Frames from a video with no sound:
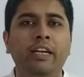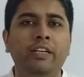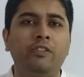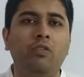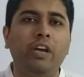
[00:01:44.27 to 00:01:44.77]

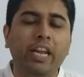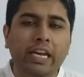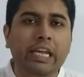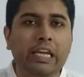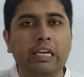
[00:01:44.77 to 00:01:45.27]
So
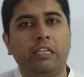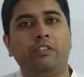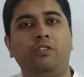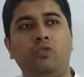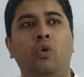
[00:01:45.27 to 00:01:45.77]
any
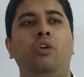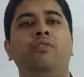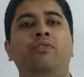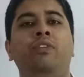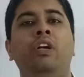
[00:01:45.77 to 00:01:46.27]
sort
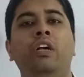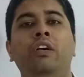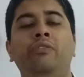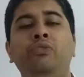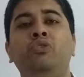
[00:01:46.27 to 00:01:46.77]
of
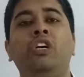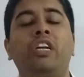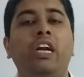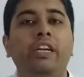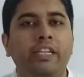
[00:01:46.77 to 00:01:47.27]
future
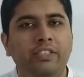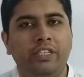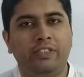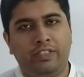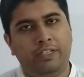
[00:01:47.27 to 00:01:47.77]

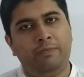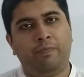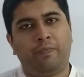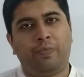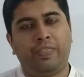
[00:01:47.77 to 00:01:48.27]
contingency
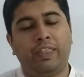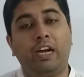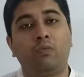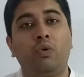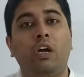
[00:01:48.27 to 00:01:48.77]

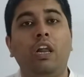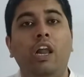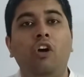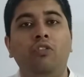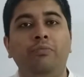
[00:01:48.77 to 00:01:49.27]
that would
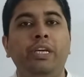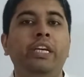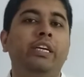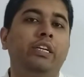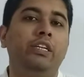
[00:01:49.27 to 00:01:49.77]
allow
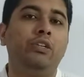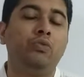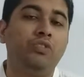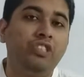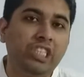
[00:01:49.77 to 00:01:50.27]
me
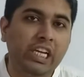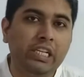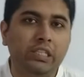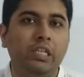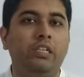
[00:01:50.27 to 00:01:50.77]
to
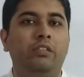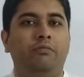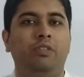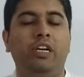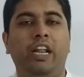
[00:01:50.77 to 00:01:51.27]
change
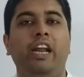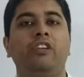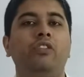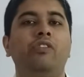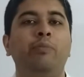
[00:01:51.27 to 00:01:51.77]
the
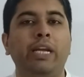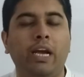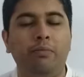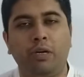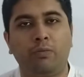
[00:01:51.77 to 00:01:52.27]
direction of my
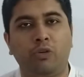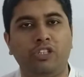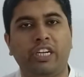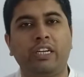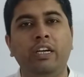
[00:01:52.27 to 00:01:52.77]
capital
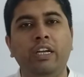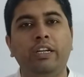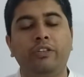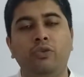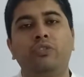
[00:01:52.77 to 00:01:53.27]
project.
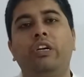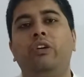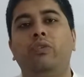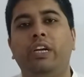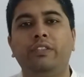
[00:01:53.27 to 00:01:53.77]
Those are
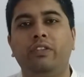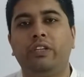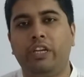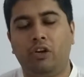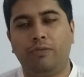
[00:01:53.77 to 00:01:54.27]
known as
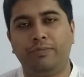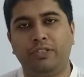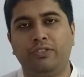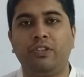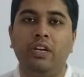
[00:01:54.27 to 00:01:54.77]
real
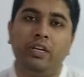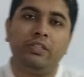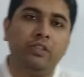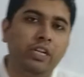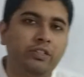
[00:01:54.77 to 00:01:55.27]
options.
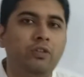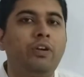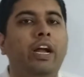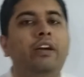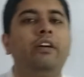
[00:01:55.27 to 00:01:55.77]
So let's
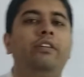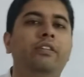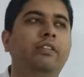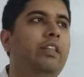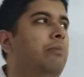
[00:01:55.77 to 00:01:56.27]
look at
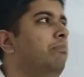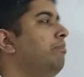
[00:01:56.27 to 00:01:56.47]
them.